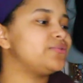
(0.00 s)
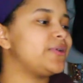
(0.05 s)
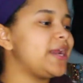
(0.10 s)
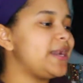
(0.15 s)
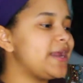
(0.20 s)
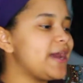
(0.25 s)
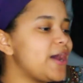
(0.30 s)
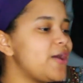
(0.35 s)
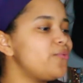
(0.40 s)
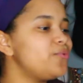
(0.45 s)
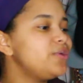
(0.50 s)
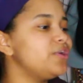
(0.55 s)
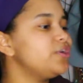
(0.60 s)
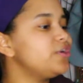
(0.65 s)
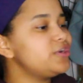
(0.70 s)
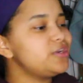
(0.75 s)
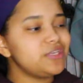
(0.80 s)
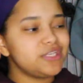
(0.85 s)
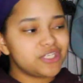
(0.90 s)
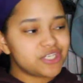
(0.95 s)
Right now we're
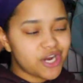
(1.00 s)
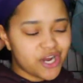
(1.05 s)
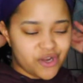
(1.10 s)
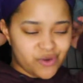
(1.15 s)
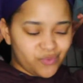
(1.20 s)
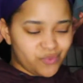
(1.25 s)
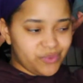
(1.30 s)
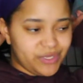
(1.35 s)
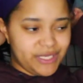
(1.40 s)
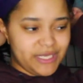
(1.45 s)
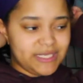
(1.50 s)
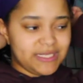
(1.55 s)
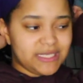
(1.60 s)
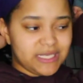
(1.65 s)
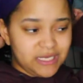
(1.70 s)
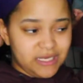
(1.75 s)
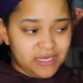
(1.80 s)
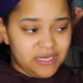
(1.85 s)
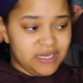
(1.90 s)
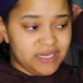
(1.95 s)
gonna start with
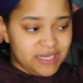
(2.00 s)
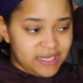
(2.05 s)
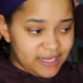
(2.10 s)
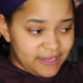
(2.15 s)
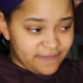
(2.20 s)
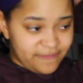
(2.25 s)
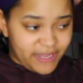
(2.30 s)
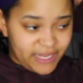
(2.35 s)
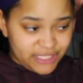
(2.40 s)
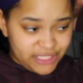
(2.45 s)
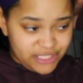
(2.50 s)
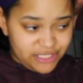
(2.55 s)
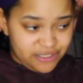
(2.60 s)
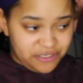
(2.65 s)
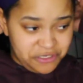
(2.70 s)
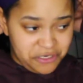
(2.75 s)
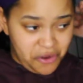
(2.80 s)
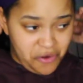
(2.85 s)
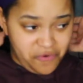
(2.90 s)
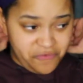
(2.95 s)

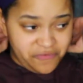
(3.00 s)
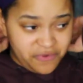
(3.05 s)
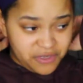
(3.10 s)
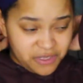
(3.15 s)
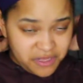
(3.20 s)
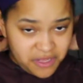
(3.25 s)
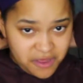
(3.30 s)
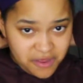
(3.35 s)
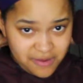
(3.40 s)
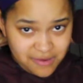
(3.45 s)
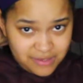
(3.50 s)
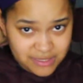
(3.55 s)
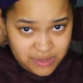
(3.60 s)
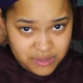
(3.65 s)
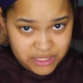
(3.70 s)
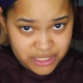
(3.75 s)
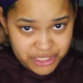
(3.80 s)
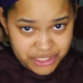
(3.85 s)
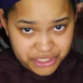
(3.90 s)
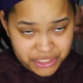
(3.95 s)
Fashion Nova
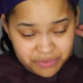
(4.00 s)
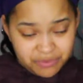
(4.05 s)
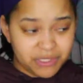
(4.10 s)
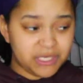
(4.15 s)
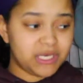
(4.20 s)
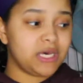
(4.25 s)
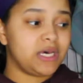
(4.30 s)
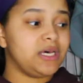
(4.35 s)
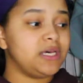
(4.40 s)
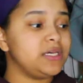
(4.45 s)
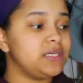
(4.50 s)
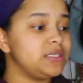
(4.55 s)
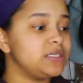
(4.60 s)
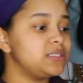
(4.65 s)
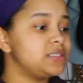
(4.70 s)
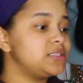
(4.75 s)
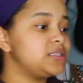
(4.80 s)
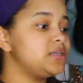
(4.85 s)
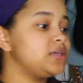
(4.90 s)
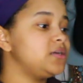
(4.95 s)
clothes just
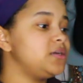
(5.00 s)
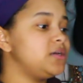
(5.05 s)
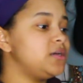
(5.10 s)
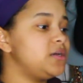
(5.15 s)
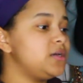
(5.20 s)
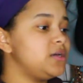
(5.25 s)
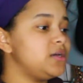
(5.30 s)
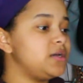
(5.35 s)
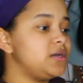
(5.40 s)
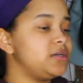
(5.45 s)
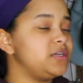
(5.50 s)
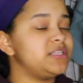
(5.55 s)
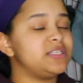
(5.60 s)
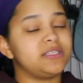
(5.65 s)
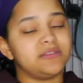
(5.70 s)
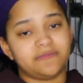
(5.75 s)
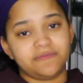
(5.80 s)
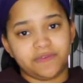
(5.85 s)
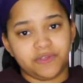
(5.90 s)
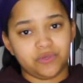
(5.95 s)
because it's the